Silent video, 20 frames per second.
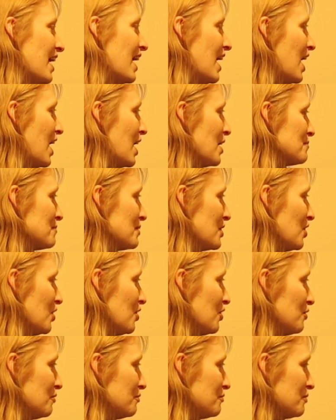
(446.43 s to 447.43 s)

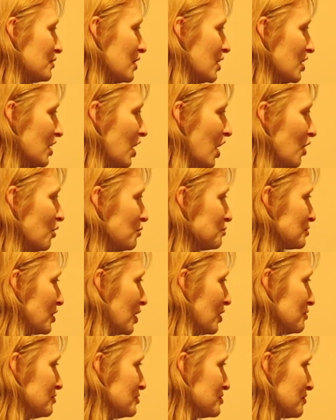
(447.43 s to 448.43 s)
Of a whole
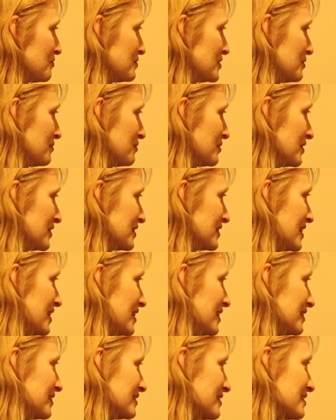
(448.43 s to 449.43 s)
host of different
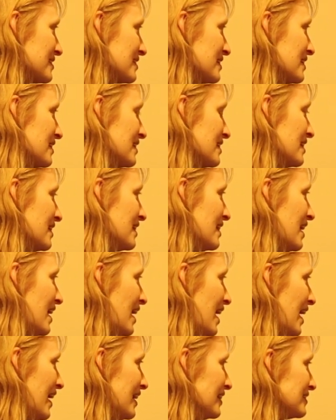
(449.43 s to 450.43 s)
things.
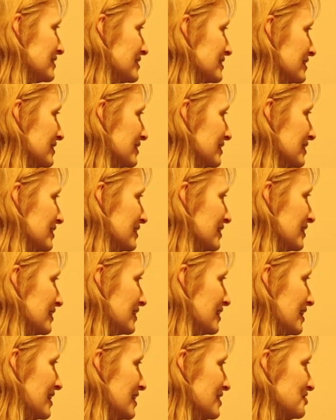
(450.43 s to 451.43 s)
And
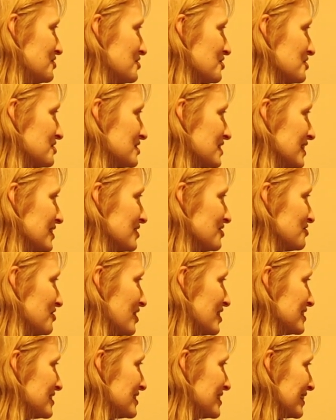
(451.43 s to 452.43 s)
it's just
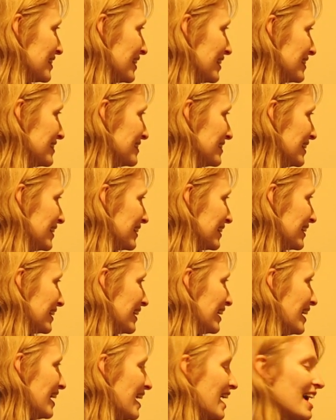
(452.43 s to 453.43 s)
interesting, I
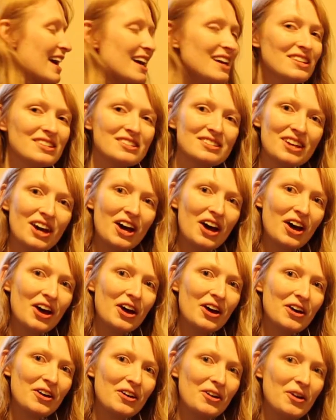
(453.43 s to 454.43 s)
think.
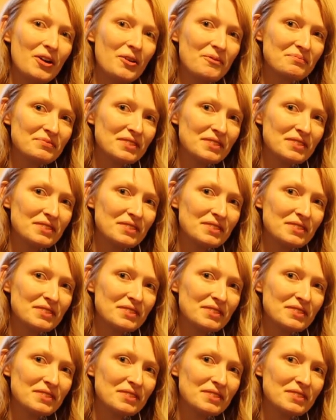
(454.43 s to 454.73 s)
So